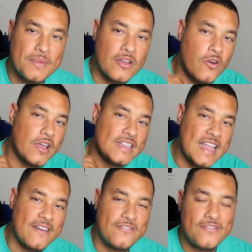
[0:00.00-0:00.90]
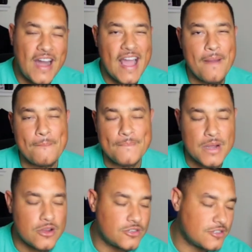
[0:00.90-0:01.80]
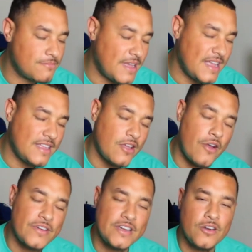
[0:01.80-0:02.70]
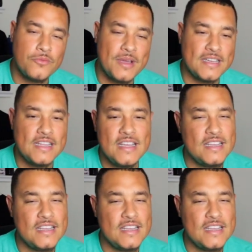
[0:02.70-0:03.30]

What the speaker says: and go get that fire merch, man. You already know, man.